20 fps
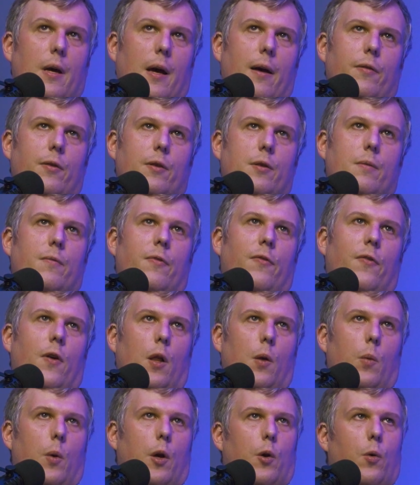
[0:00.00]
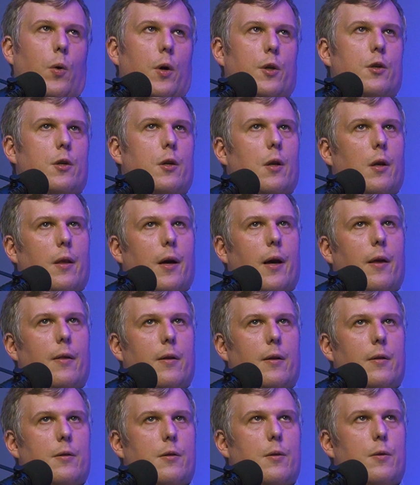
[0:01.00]
I have a follow-on question on that
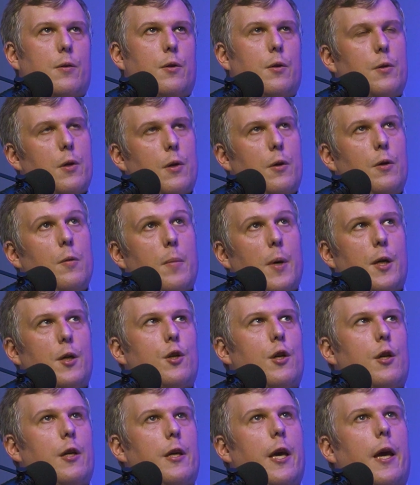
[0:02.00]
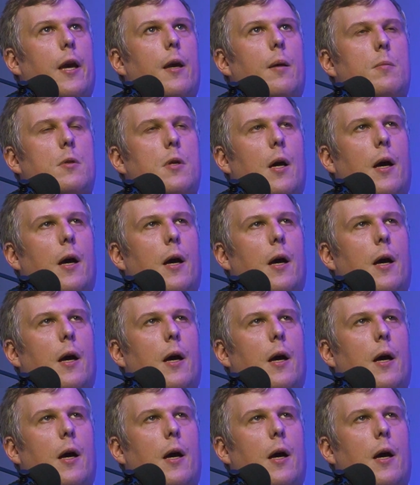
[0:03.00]
then. So you mentioned games.